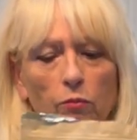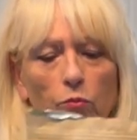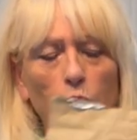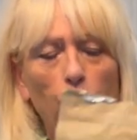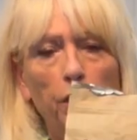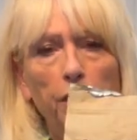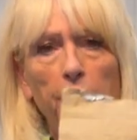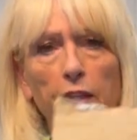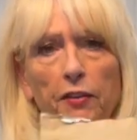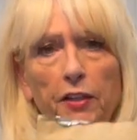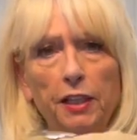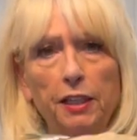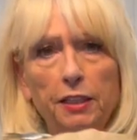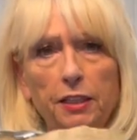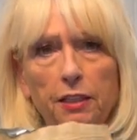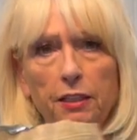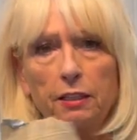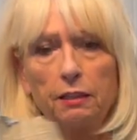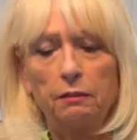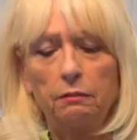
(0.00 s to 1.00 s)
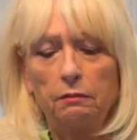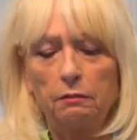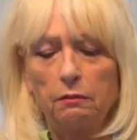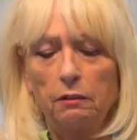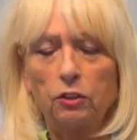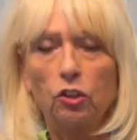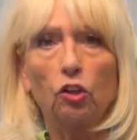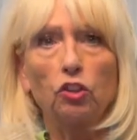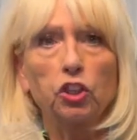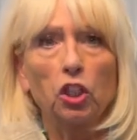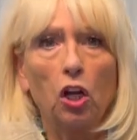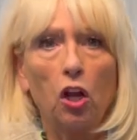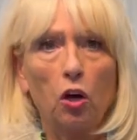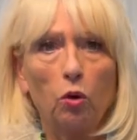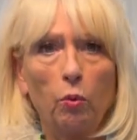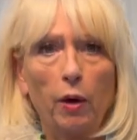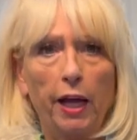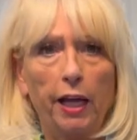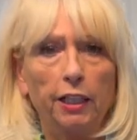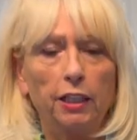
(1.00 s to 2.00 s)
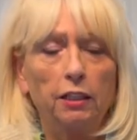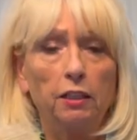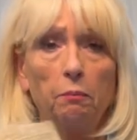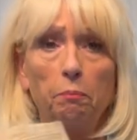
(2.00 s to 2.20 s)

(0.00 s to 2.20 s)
One of this goes a long way.